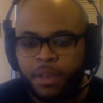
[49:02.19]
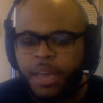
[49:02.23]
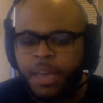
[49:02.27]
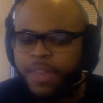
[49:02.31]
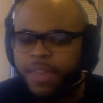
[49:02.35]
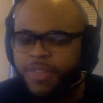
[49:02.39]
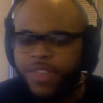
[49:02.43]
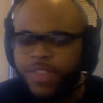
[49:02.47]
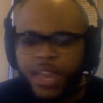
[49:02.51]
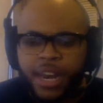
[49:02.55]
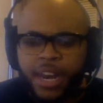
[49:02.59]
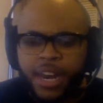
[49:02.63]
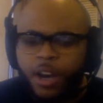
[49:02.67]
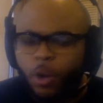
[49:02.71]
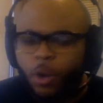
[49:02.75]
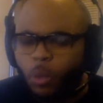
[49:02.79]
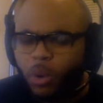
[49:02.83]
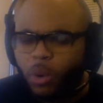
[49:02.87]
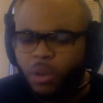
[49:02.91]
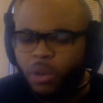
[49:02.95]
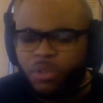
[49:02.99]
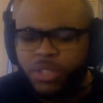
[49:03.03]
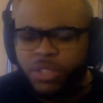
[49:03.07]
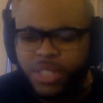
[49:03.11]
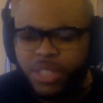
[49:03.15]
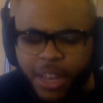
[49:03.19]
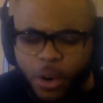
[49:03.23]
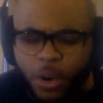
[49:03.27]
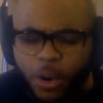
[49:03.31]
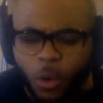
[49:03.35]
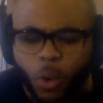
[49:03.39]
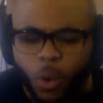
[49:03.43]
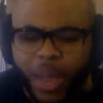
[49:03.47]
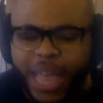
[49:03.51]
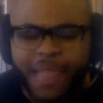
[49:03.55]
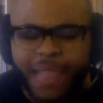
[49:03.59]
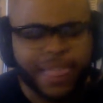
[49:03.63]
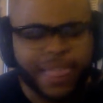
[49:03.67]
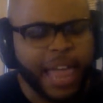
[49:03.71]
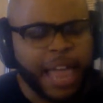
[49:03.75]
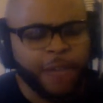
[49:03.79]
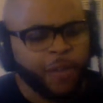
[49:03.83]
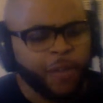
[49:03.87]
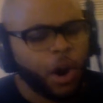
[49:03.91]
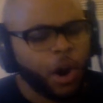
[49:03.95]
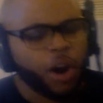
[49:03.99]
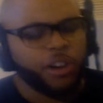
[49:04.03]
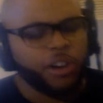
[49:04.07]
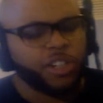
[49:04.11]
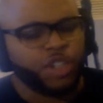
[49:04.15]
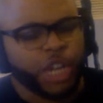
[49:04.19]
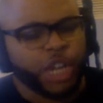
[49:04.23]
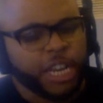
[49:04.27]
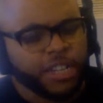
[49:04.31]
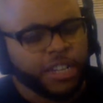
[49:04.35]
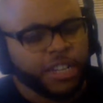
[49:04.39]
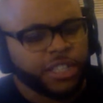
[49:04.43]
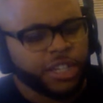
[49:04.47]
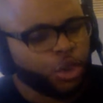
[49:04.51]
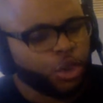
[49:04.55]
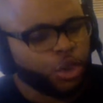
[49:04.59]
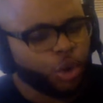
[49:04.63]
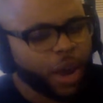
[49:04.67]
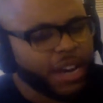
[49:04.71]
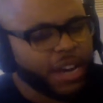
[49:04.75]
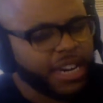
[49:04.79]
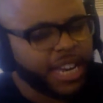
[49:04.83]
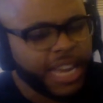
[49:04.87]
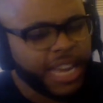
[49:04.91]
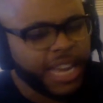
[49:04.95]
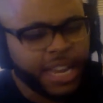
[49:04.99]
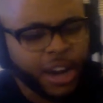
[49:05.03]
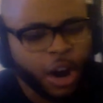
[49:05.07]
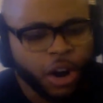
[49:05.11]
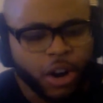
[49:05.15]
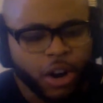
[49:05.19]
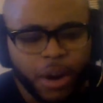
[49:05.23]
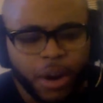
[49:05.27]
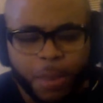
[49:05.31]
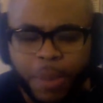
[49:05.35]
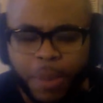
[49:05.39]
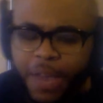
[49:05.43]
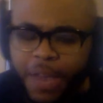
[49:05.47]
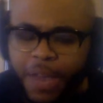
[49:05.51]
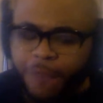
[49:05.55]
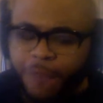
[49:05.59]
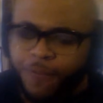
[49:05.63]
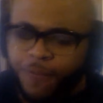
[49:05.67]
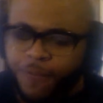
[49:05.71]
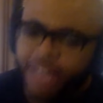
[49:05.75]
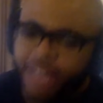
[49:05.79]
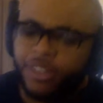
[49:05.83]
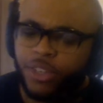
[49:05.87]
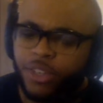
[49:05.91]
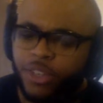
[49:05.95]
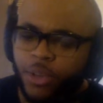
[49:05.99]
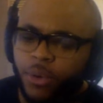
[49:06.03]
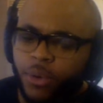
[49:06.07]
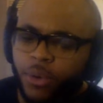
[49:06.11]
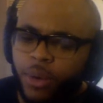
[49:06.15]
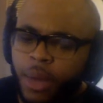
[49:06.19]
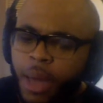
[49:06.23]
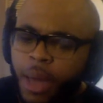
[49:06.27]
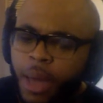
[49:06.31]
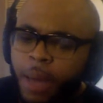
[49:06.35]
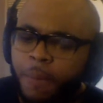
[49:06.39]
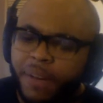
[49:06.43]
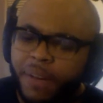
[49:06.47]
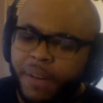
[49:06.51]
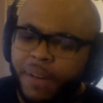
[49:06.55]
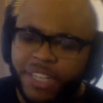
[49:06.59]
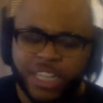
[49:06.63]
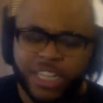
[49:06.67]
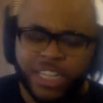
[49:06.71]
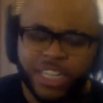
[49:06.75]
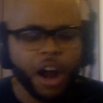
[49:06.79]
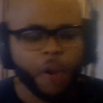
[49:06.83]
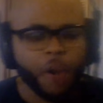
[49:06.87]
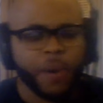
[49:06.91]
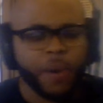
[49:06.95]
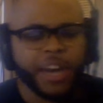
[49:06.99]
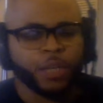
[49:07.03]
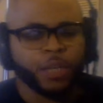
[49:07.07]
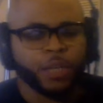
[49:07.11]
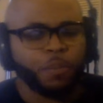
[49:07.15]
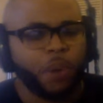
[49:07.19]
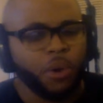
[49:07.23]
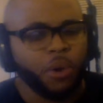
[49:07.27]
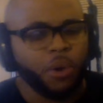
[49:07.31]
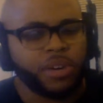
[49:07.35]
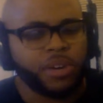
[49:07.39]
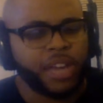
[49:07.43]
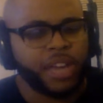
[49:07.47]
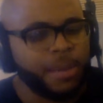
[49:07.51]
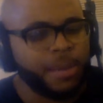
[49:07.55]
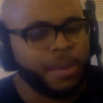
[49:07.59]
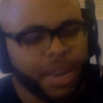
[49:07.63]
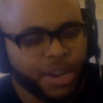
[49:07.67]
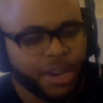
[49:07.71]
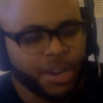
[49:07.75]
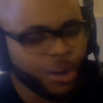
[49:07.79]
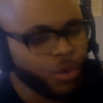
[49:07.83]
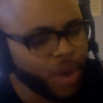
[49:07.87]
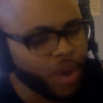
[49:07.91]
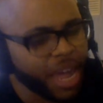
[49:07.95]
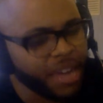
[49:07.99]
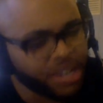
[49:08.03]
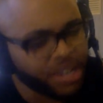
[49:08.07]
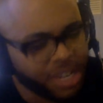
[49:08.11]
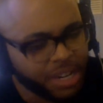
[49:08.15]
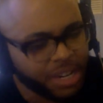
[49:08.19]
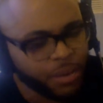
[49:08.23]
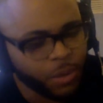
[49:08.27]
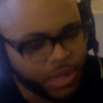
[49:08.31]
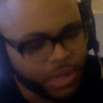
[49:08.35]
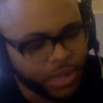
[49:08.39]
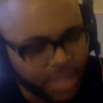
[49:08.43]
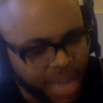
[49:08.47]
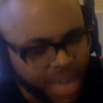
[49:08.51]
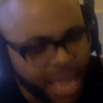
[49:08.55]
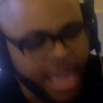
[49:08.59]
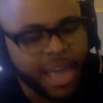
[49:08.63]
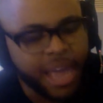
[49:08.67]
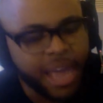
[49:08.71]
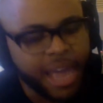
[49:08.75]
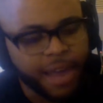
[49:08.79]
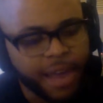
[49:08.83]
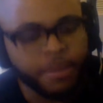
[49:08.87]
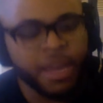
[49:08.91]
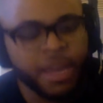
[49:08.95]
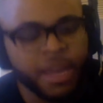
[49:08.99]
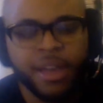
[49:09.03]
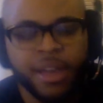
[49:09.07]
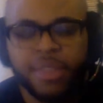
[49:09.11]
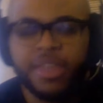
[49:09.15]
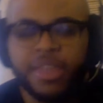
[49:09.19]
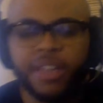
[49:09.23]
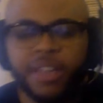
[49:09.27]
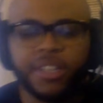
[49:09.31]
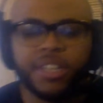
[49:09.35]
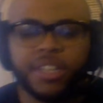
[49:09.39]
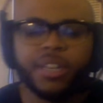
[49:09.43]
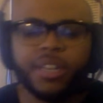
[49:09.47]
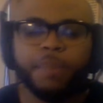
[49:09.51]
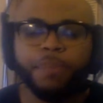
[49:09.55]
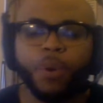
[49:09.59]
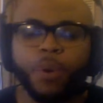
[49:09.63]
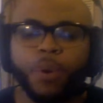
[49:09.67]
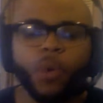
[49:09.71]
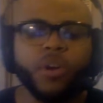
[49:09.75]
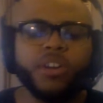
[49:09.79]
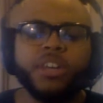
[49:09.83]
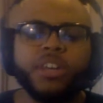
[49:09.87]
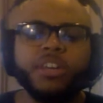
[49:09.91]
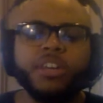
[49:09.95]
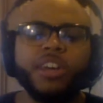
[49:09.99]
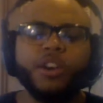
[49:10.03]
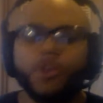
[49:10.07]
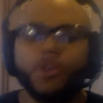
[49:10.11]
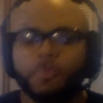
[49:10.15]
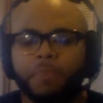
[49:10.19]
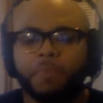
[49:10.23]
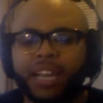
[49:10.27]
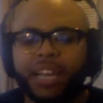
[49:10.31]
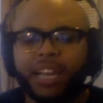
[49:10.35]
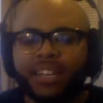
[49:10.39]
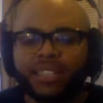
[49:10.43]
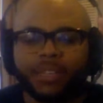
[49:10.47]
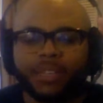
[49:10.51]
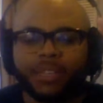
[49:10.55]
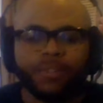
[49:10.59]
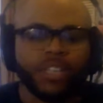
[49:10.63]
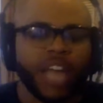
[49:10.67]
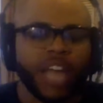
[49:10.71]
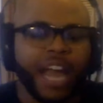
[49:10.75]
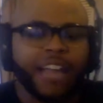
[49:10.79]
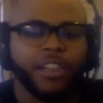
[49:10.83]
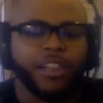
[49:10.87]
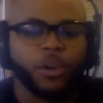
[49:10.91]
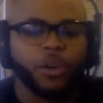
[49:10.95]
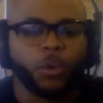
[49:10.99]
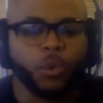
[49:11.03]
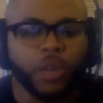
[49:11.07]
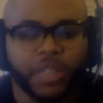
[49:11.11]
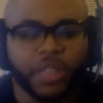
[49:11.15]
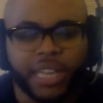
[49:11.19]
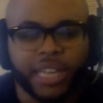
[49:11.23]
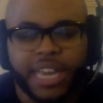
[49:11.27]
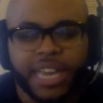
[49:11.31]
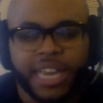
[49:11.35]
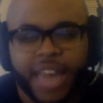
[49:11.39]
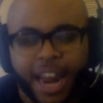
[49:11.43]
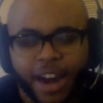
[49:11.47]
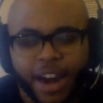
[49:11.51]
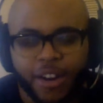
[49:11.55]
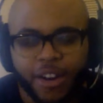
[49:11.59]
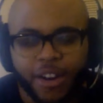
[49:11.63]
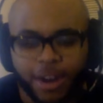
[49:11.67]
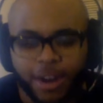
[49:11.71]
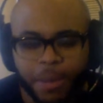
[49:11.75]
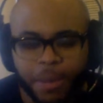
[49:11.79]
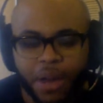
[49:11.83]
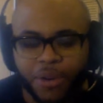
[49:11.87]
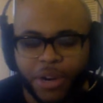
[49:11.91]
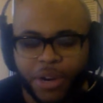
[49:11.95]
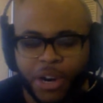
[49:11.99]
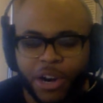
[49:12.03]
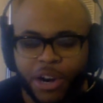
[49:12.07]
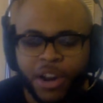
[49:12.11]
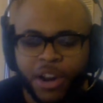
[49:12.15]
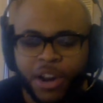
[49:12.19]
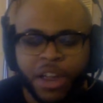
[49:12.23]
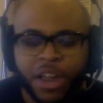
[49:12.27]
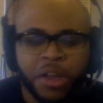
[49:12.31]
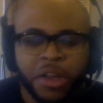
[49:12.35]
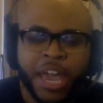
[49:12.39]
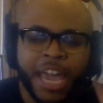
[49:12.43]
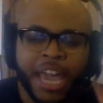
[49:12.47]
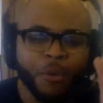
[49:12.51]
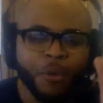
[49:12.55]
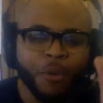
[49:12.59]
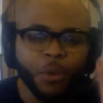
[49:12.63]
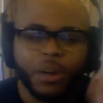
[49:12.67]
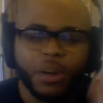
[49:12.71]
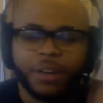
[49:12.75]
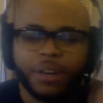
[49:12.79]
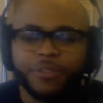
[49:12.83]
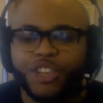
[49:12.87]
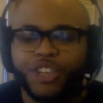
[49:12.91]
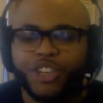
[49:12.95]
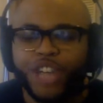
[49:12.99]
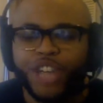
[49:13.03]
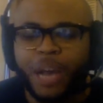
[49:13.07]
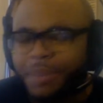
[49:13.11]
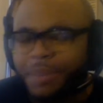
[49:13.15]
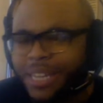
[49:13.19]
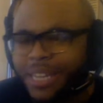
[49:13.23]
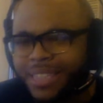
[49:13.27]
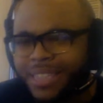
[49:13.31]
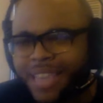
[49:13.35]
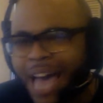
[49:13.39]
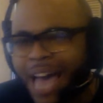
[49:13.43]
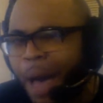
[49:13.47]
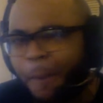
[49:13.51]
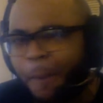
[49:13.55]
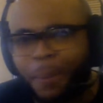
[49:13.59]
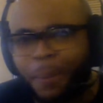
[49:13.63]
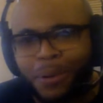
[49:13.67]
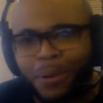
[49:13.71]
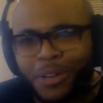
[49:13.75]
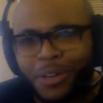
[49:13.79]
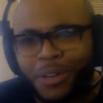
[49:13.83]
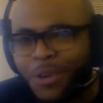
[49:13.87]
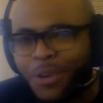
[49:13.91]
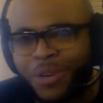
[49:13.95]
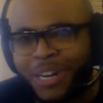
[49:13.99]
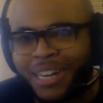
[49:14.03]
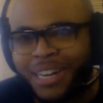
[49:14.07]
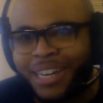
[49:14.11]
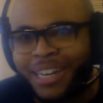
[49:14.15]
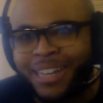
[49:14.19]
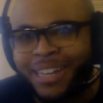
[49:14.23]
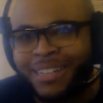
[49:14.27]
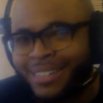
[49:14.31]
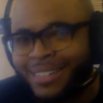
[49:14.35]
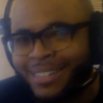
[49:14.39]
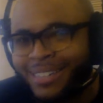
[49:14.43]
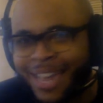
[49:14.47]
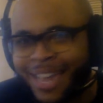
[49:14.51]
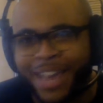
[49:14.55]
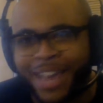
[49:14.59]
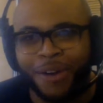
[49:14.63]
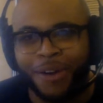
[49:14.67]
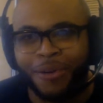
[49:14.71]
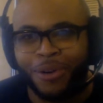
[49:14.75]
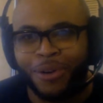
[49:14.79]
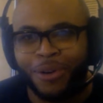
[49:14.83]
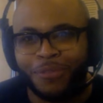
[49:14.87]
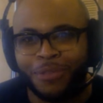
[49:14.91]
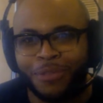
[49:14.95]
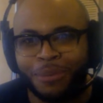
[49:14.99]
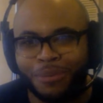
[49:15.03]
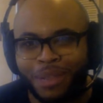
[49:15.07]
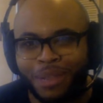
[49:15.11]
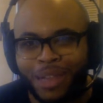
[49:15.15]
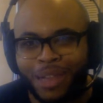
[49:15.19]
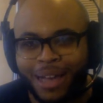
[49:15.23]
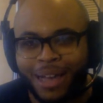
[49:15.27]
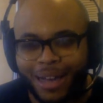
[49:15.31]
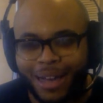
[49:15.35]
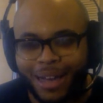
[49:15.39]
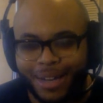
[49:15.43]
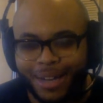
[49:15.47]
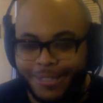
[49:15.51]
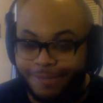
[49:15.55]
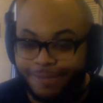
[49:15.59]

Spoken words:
Then in a real subtle way, lifeguard Jesus tried to get her to pick Faisal, but she already spoke to him and knew that shit was dead. This is important to note because if Tyler really cared about her, he would have jumped at the opportunity to take her off the block.